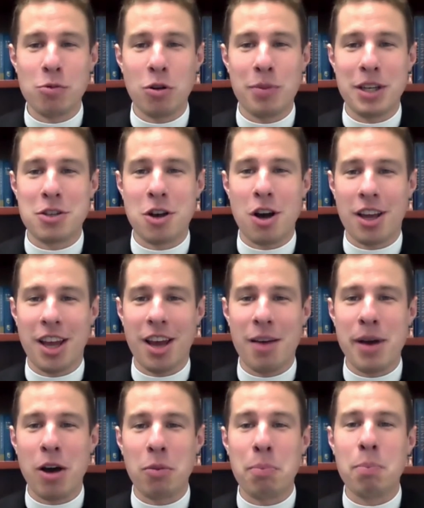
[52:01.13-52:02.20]
we'll be talking
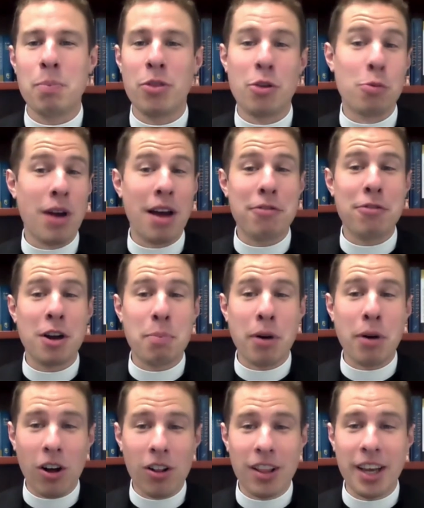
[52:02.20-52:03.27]
about the Reverend
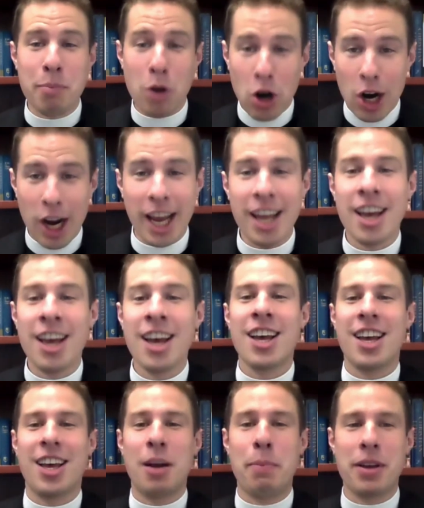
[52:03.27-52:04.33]
Pauli Murray,
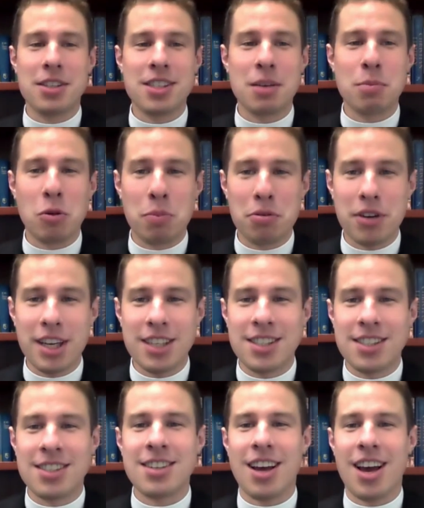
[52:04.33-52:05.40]
an Episcopal
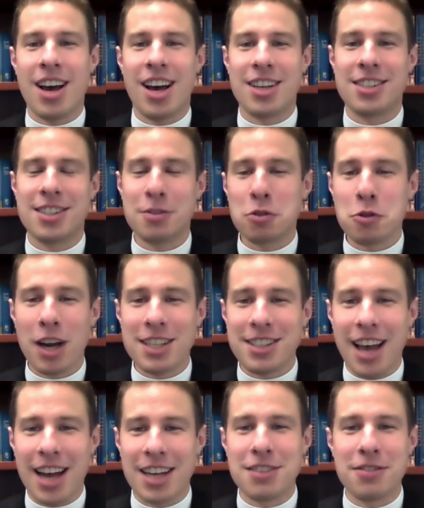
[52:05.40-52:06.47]
priest, civil rights
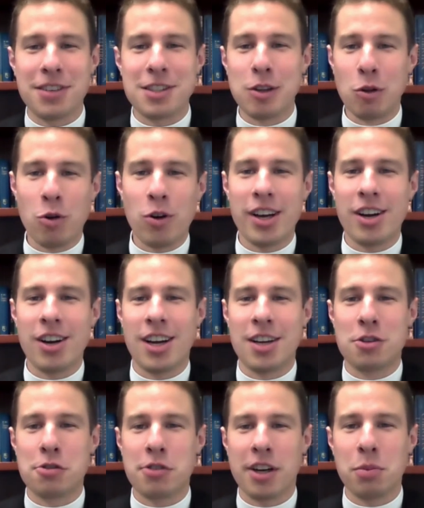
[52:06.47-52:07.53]
activist, lawyer,
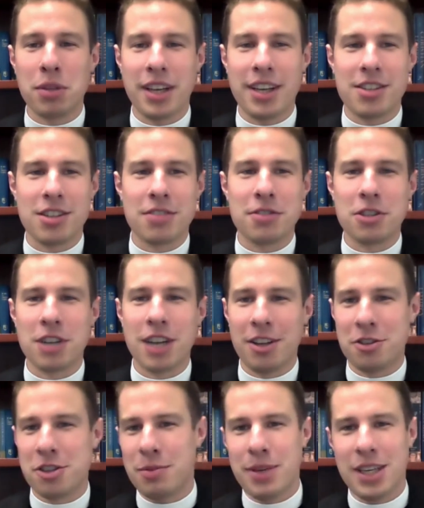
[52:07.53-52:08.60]
and trailblazer for
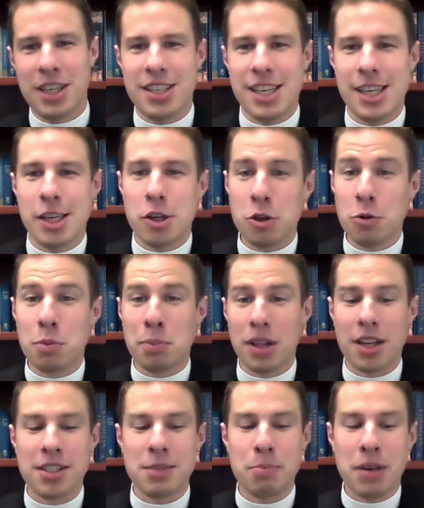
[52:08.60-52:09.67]

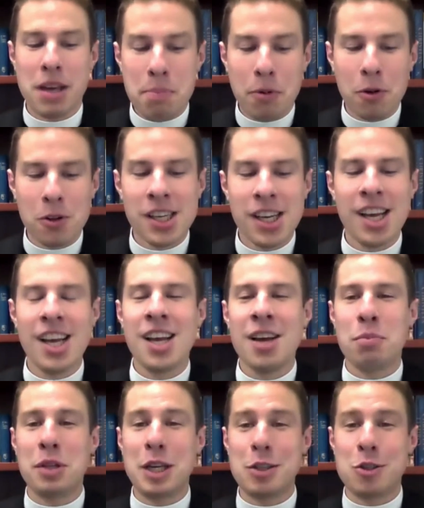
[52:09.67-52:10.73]
LGBTQ+ people.
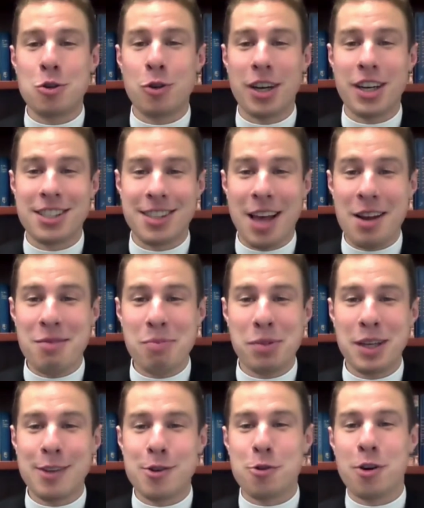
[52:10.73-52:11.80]
Please join us then.
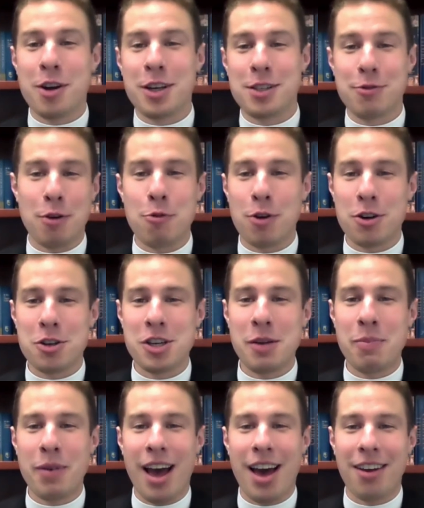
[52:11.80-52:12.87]
Please join us for
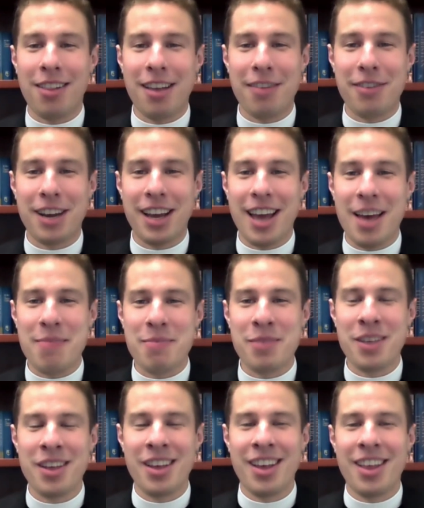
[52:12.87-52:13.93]
worship at 11 a.m.
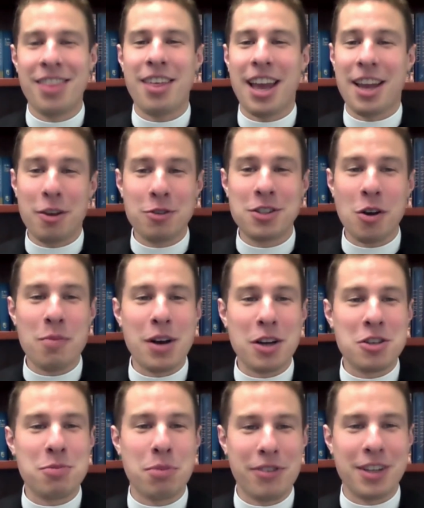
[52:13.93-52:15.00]
Thank you so
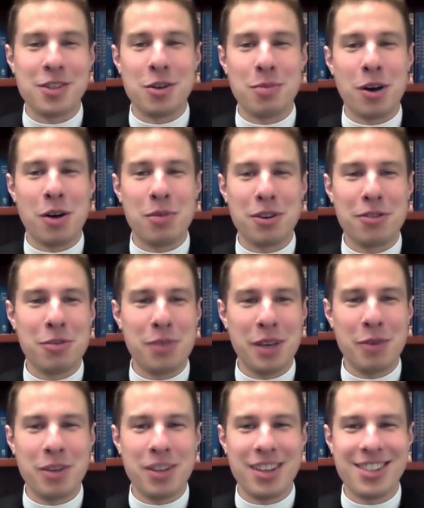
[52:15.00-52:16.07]
much, Professor Balmer, for
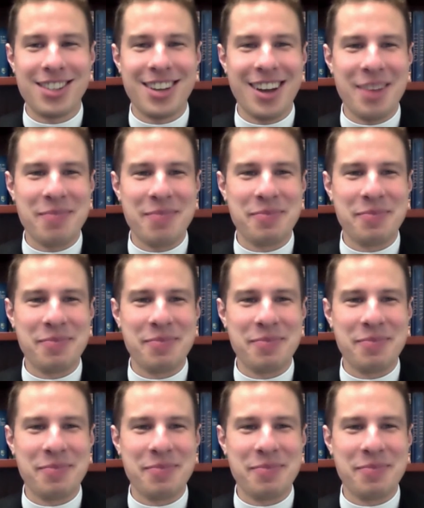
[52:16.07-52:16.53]
being with us today.